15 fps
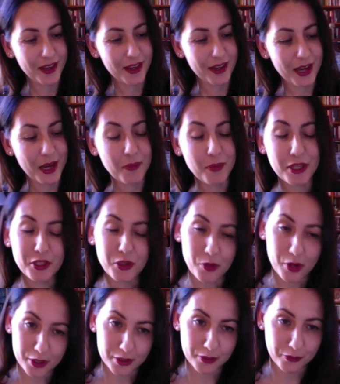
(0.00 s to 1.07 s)
I made
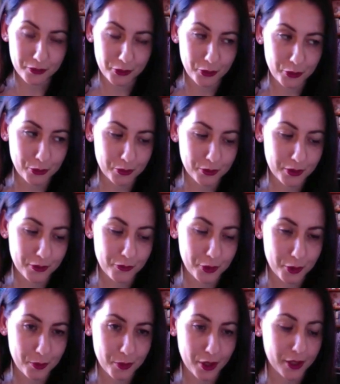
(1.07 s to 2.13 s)
quite a few for
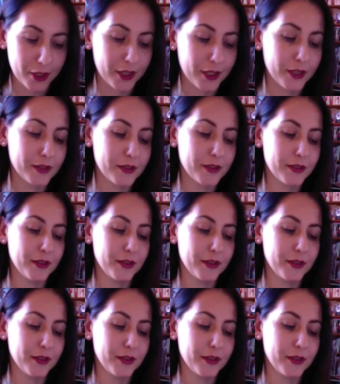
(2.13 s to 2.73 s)
a market,